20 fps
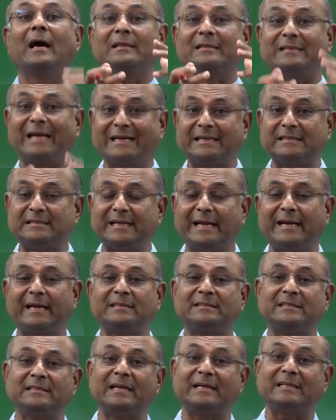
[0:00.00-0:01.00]
That is the
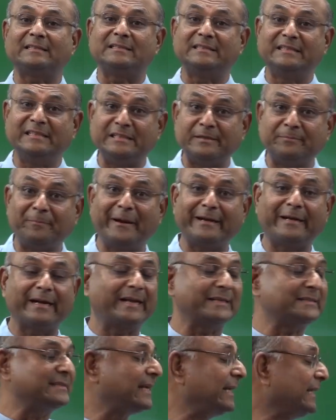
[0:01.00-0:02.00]
energy that is dissipated
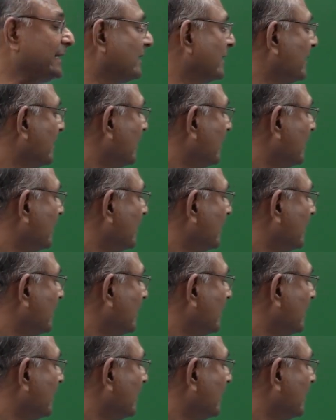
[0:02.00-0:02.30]
as heat.